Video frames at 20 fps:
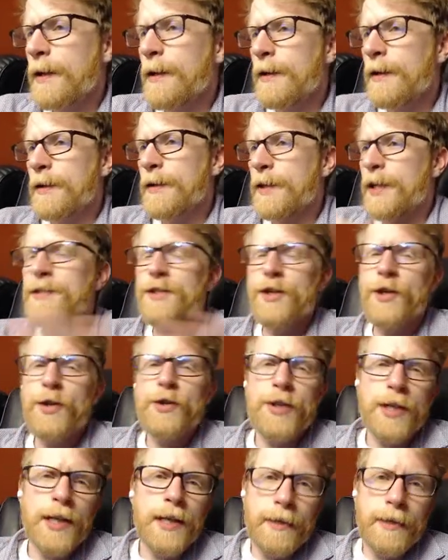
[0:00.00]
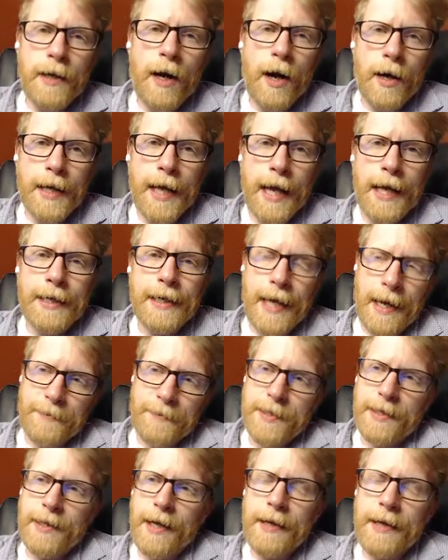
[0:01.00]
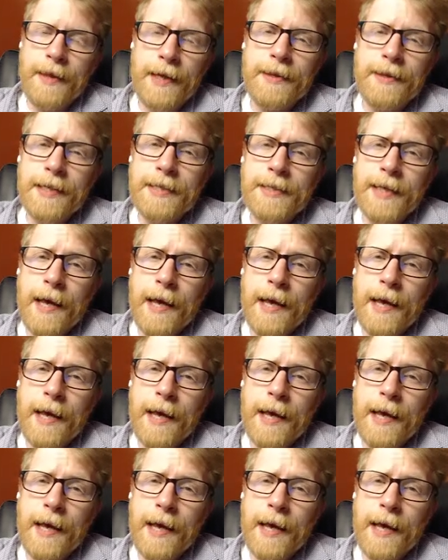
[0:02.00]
It's usually the arcade games. And I think this